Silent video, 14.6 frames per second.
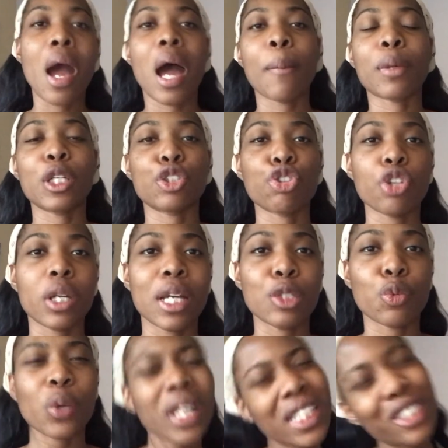I'm going to show you guys
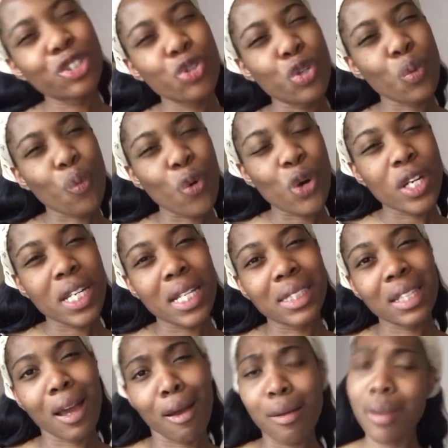what I do in the
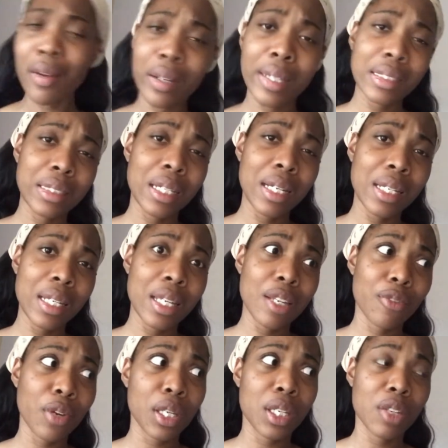mornings, how long I study,
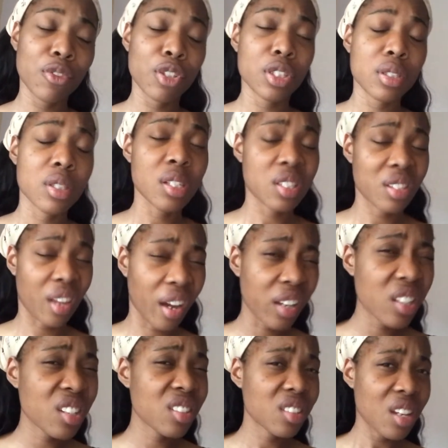if I even decide
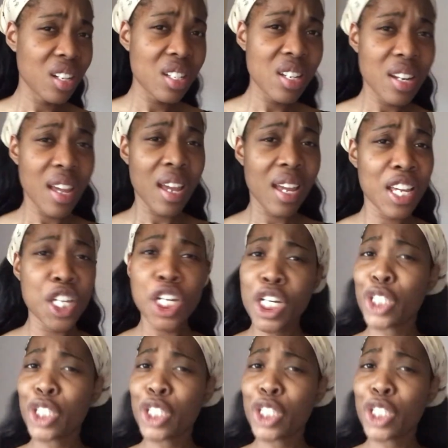to study today.